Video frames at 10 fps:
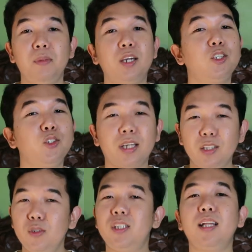because you
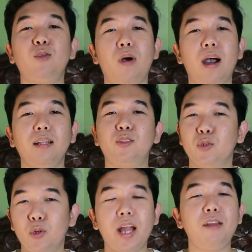can use that one
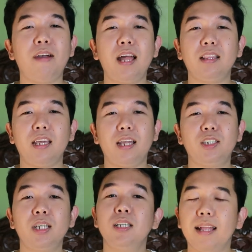to your
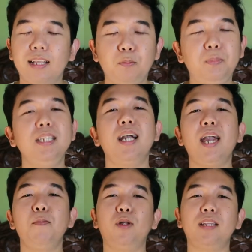advantage at ang
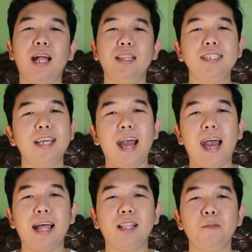pinaka-importante sa
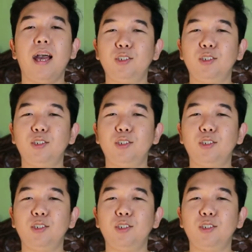lahat,